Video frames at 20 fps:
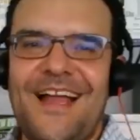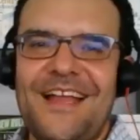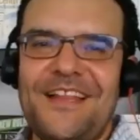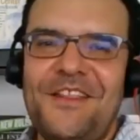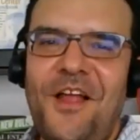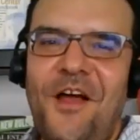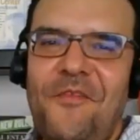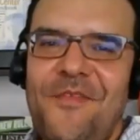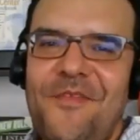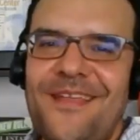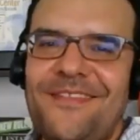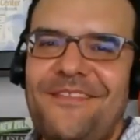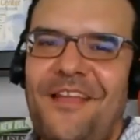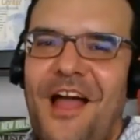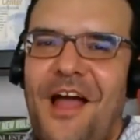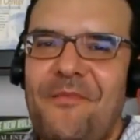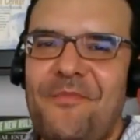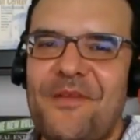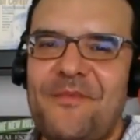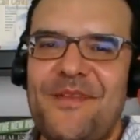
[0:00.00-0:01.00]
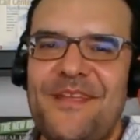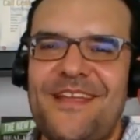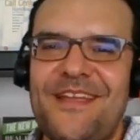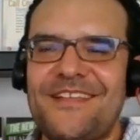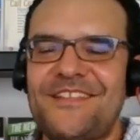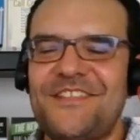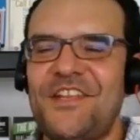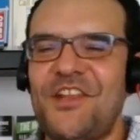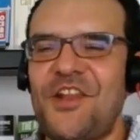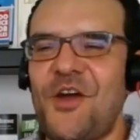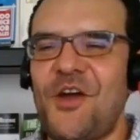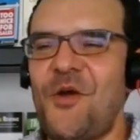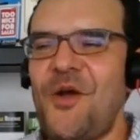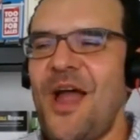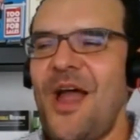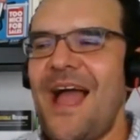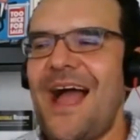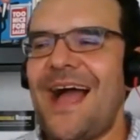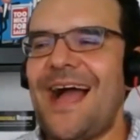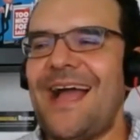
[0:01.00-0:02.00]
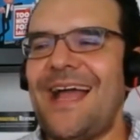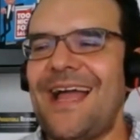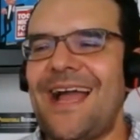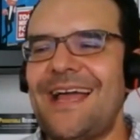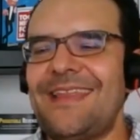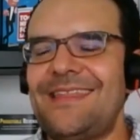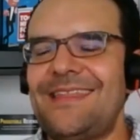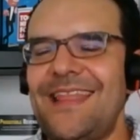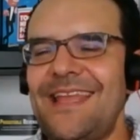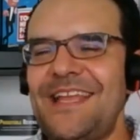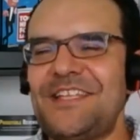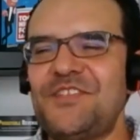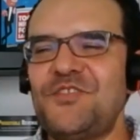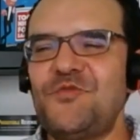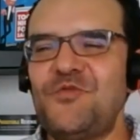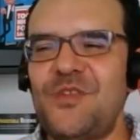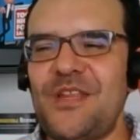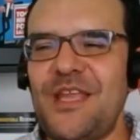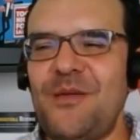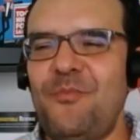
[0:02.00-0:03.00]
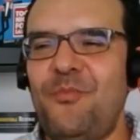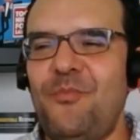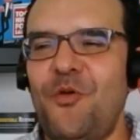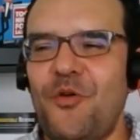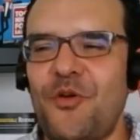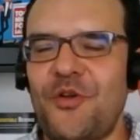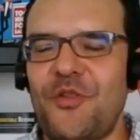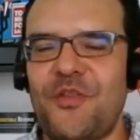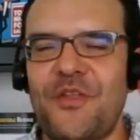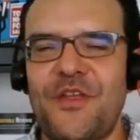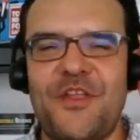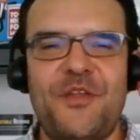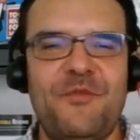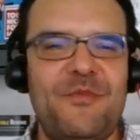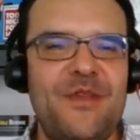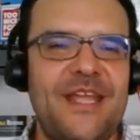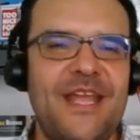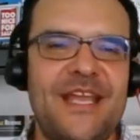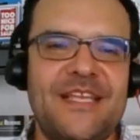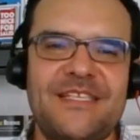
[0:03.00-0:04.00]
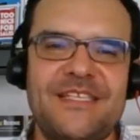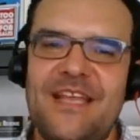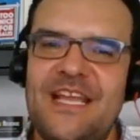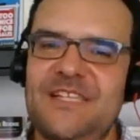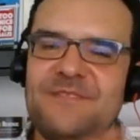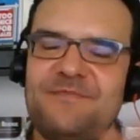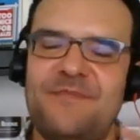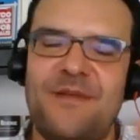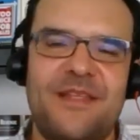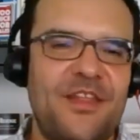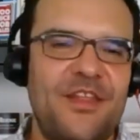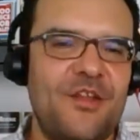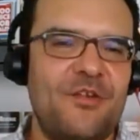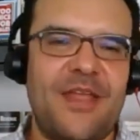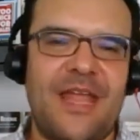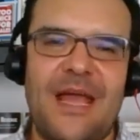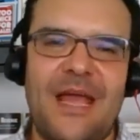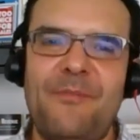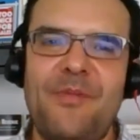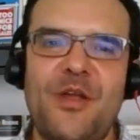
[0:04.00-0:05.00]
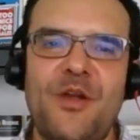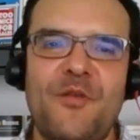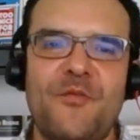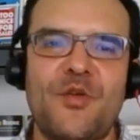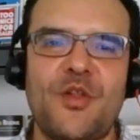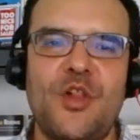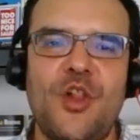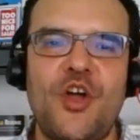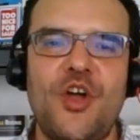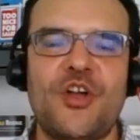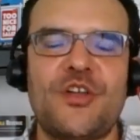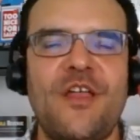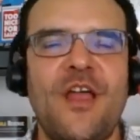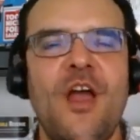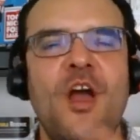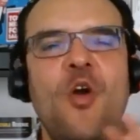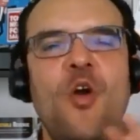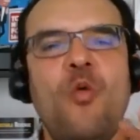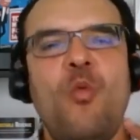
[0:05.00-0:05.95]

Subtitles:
love that topic because, I think it's really important. The communication aspect, can't be overlooked.